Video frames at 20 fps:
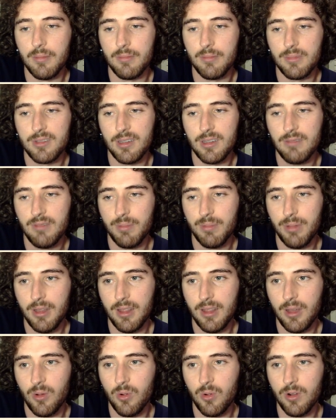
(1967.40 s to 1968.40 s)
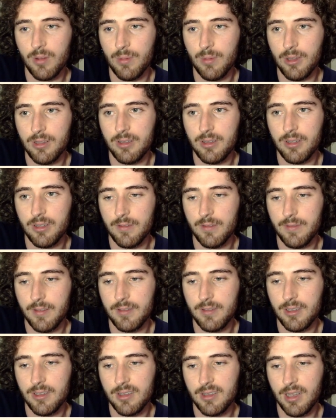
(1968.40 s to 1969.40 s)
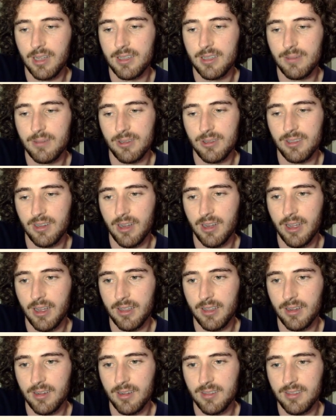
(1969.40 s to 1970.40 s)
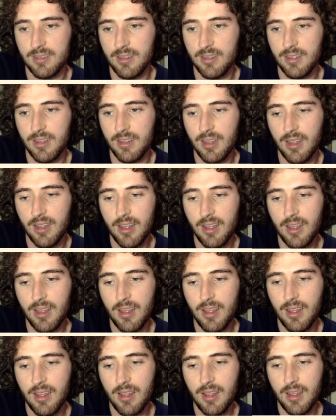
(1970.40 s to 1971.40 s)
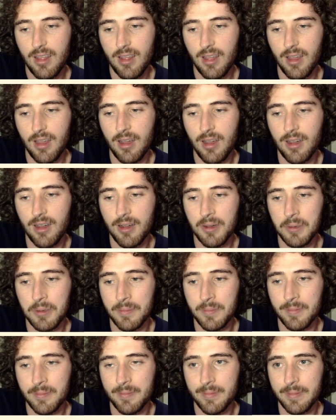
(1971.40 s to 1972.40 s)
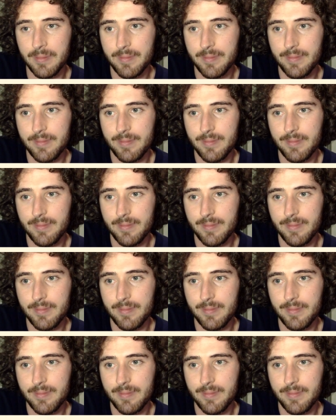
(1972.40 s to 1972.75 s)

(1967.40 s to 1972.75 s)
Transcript: Says we played that horribly too, 56% accuracy. Um,